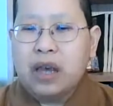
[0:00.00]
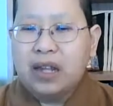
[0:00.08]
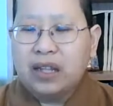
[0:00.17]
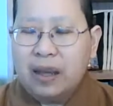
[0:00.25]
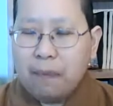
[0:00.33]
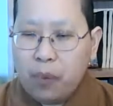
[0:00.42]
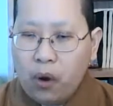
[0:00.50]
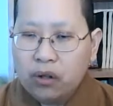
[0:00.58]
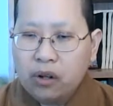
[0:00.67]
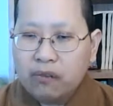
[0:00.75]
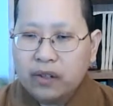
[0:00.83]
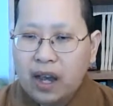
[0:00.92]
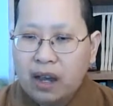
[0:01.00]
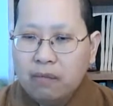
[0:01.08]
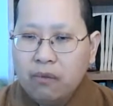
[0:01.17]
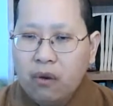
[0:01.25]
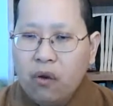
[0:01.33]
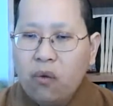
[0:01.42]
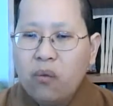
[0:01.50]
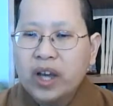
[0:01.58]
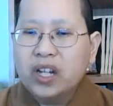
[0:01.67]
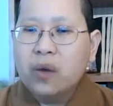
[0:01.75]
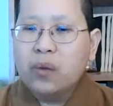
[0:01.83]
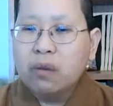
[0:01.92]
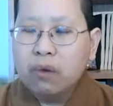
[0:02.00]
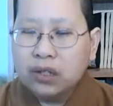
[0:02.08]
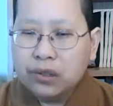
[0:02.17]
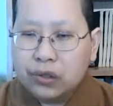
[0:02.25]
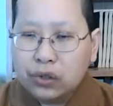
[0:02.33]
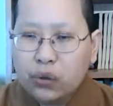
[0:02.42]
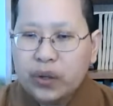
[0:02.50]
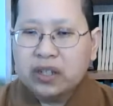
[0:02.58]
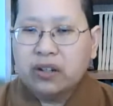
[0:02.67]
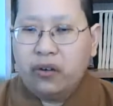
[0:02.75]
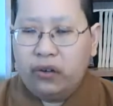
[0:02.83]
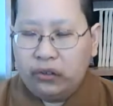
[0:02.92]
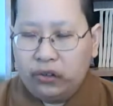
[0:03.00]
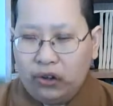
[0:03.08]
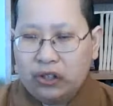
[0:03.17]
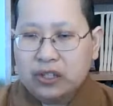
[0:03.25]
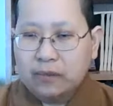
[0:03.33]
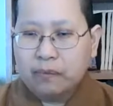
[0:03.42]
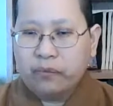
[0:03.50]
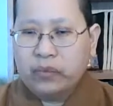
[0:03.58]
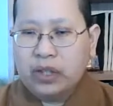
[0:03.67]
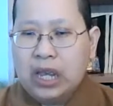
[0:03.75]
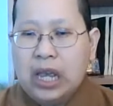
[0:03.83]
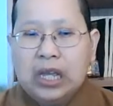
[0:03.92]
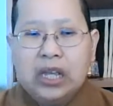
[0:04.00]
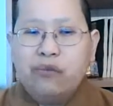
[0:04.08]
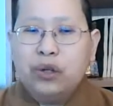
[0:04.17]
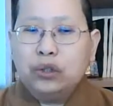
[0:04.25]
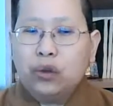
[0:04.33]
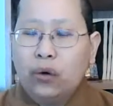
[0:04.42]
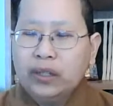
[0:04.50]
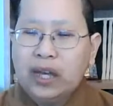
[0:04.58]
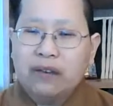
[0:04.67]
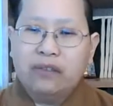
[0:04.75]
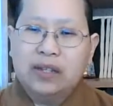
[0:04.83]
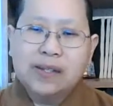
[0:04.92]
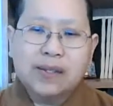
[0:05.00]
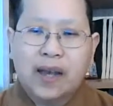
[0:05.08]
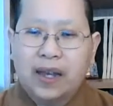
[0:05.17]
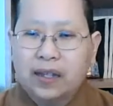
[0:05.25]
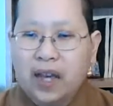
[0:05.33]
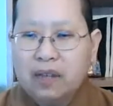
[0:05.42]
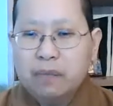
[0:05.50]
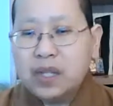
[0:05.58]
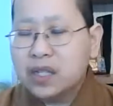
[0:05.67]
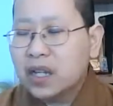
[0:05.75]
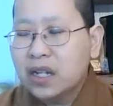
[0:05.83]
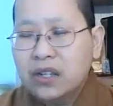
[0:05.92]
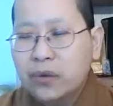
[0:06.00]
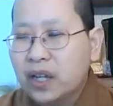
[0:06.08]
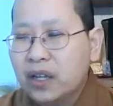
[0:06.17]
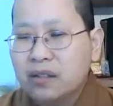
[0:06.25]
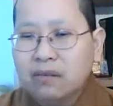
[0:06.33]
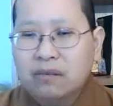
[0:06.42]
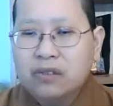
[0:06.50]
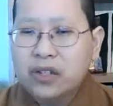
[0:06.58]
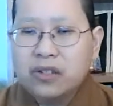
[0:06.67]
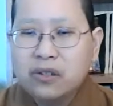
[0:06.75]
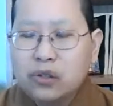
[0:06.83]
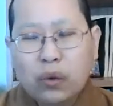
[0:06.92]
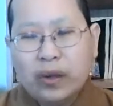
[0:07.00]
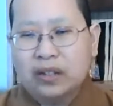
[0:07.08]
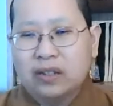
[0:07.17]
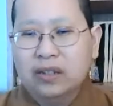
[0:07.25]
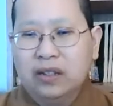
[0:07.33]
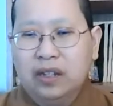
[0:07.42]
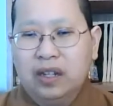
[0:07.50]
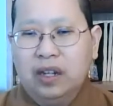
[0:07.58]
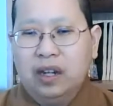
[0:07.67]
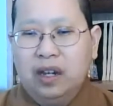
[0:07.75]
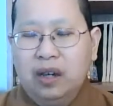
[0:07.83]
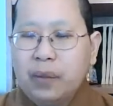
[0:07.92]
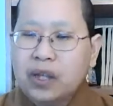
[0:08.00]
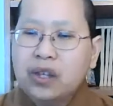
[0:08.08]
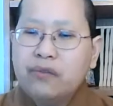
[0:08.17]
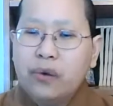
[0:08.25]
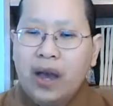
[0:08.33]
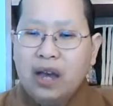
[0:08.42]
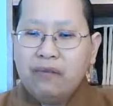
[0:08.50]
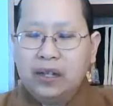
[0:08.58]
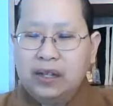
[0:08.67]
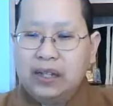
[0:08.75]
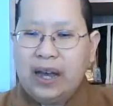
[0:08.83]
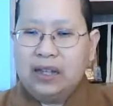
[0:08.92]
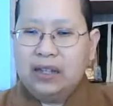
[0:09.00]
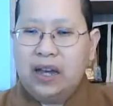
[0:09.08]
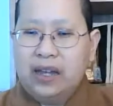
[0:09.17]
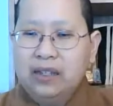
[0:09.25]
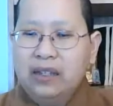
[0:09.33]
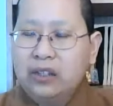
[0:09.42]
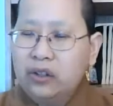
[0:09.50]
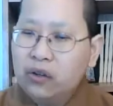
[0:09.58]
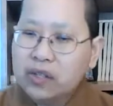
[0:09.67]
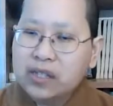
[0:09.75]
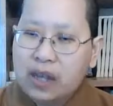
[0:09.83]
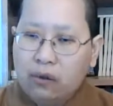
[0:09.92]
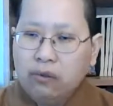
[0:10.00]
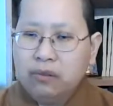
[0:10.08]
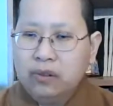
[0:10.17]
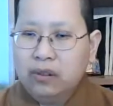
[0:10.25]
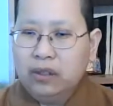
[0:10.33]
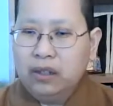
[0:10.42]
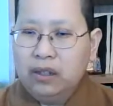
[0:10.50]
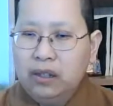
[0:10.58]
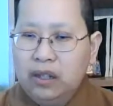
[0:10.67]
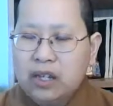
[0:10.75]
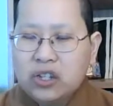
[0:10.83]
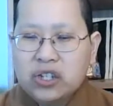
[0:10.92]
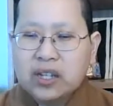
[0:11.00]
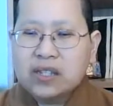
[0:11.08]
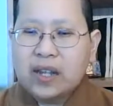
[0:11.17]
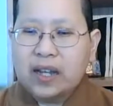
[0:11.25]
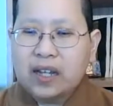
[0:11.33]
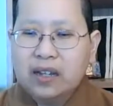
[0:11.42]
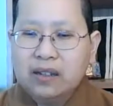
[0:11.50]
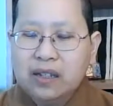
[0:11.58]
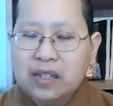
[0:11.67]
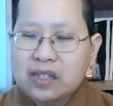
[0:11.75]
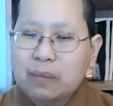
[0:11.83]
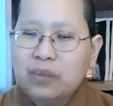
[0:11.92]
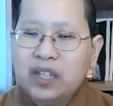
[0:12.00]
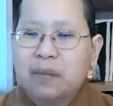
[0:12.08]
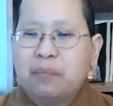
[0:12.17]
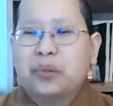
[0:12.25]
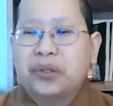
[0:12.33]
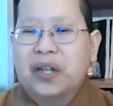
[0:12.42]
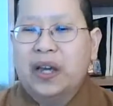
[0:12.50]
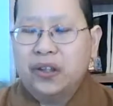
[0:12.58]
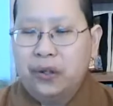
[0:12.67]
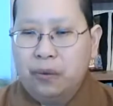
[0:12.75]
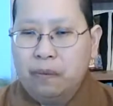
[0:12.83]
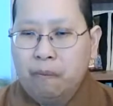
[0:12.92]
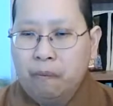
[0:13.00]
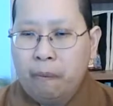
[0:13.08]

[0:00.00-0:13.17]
at that point of time whether we want to do it or not. If we don't have this guideline, basically you can just do it. But if you have a guideline in yourself, it's just like something that protects you.